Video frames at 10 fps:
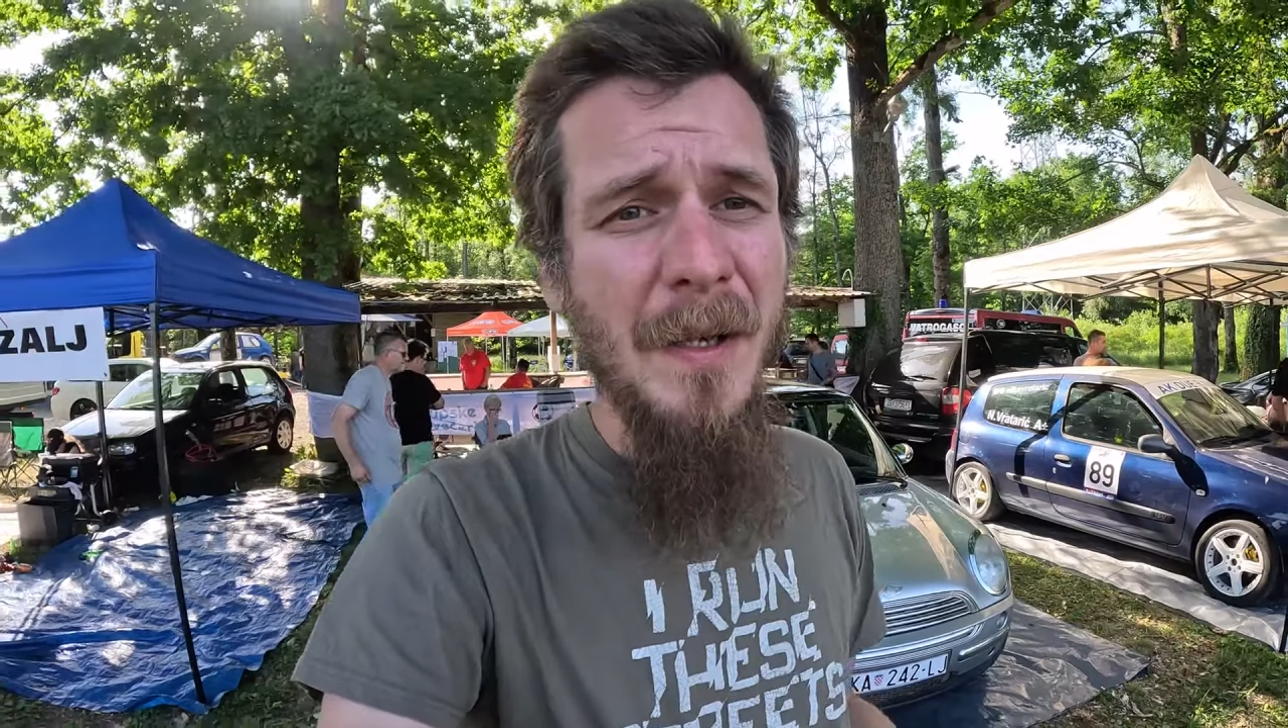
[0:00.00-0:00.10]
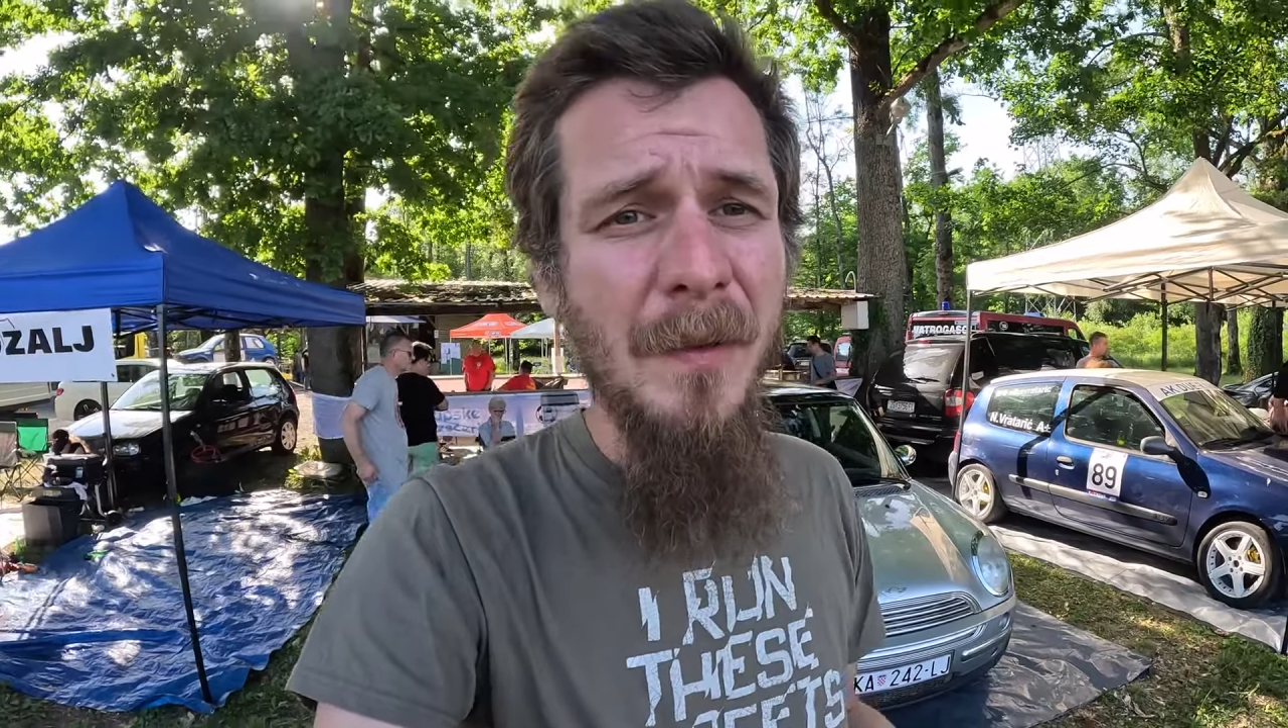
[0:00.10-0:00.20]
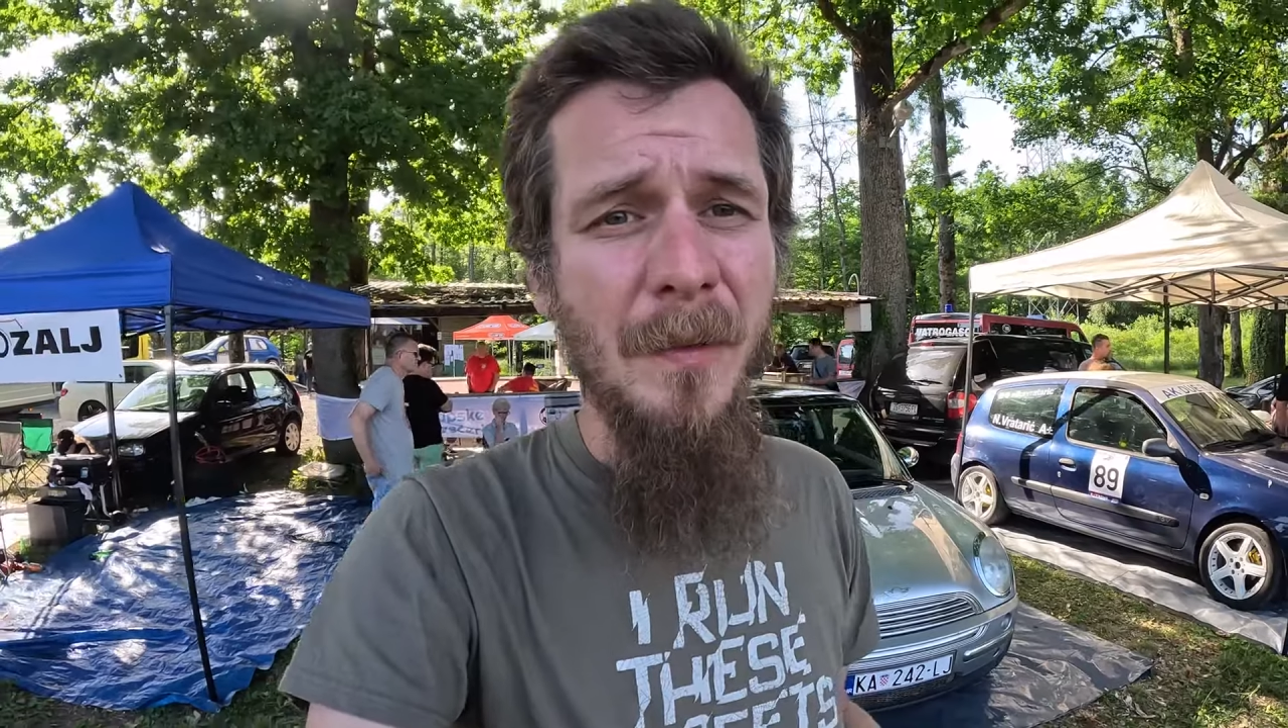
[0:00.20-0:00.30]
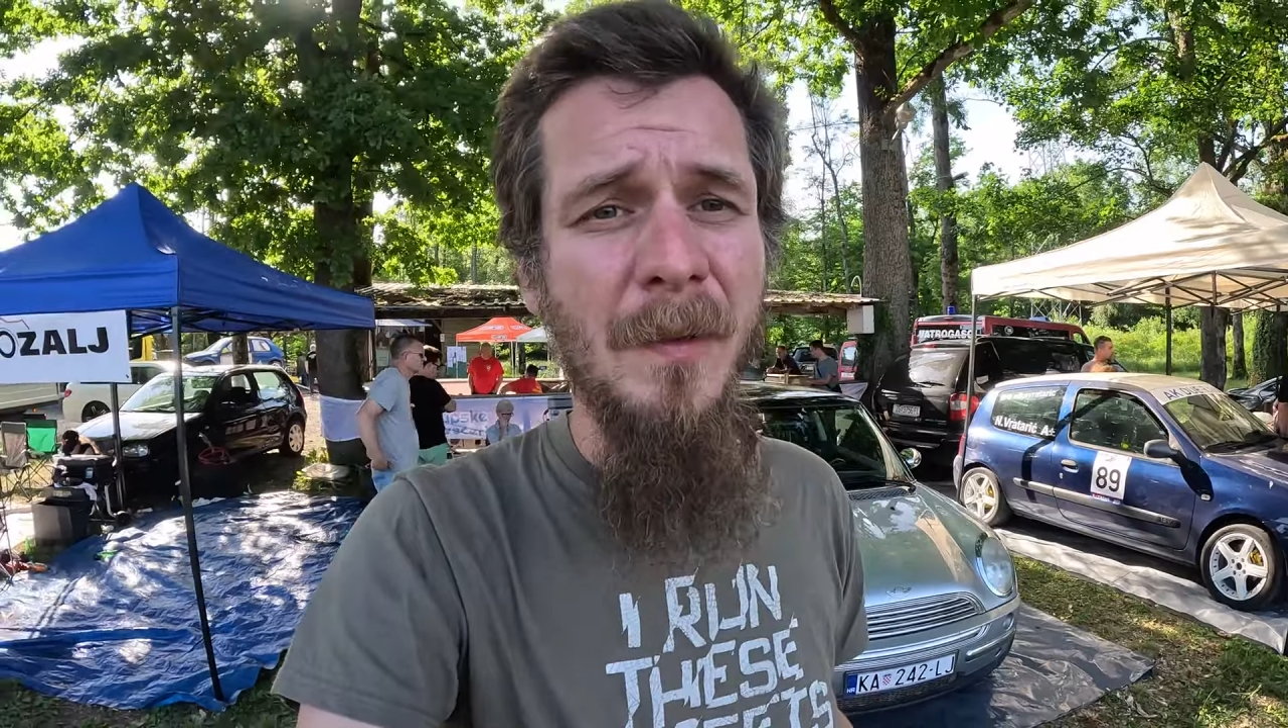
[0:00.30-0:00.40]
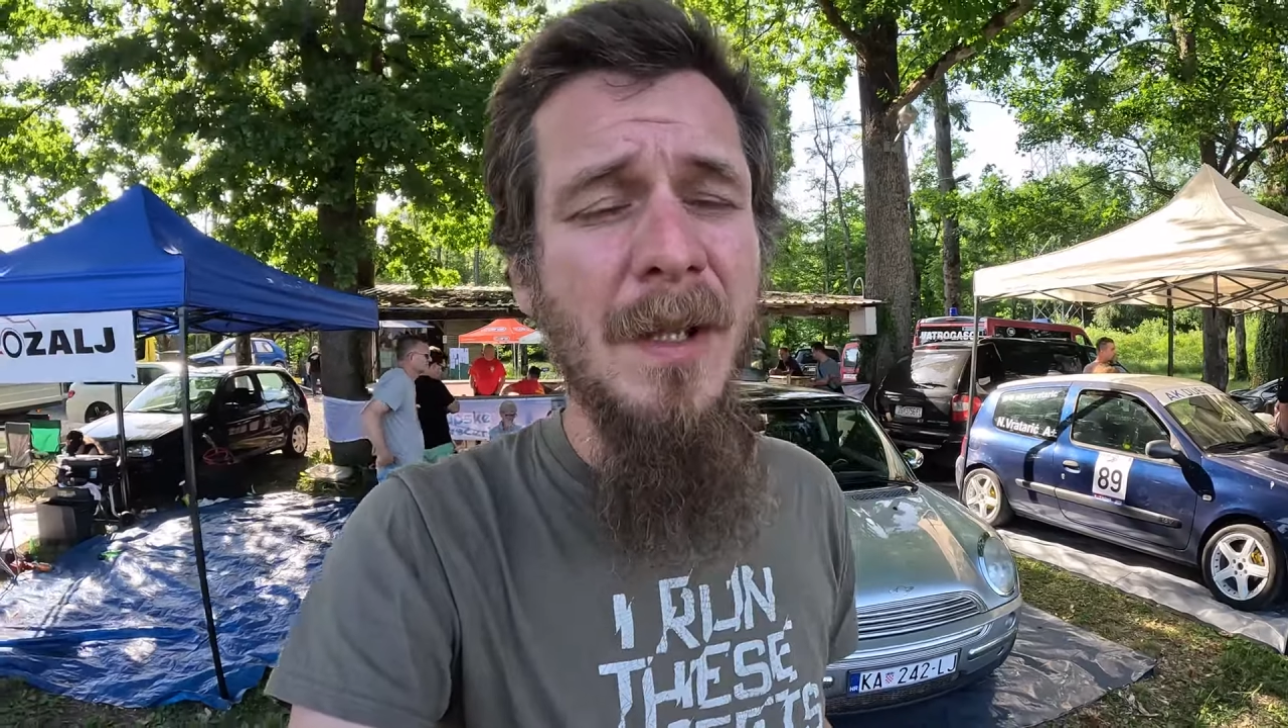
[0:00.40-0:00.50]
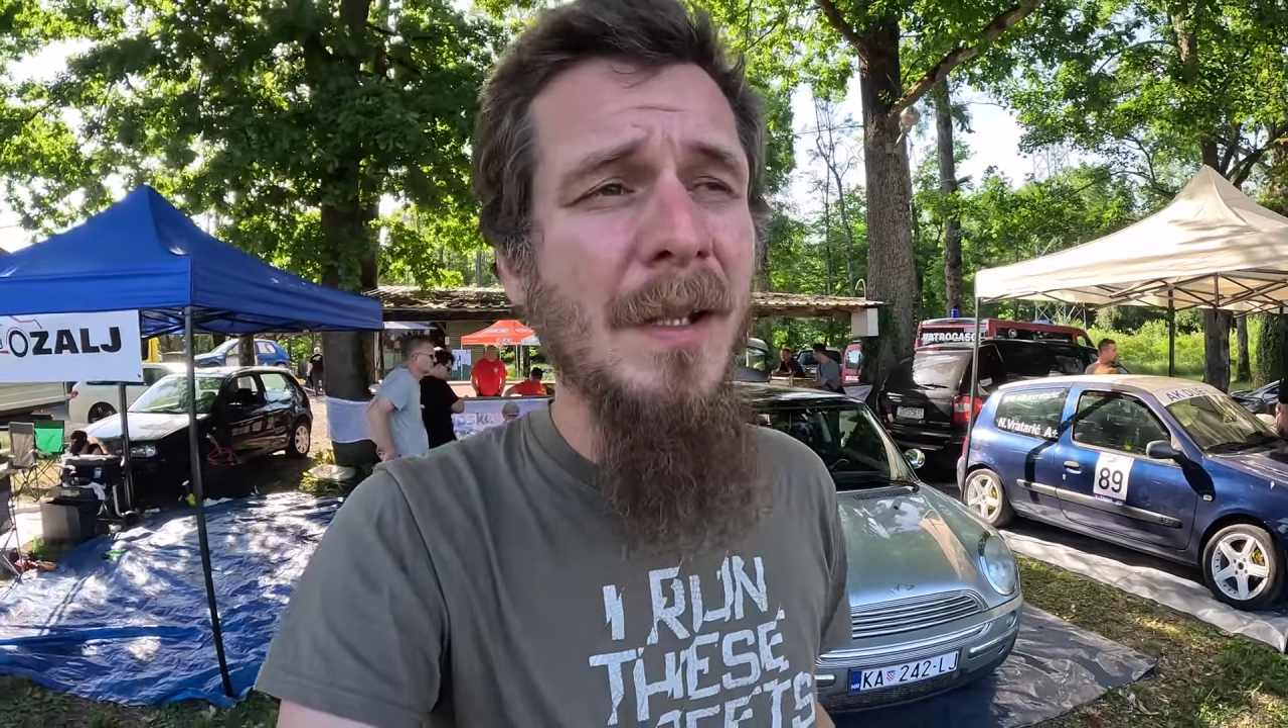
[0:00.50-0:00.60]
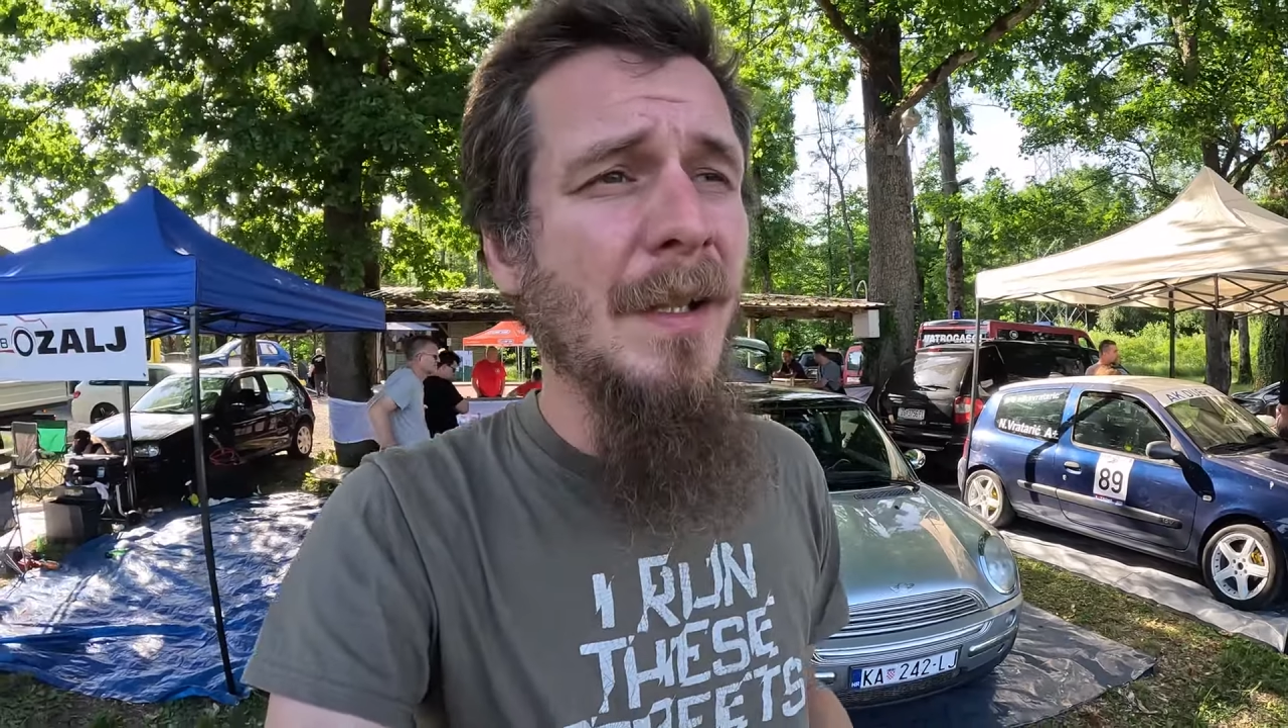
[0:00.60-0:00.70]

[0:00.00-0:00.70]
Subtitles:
I don't know.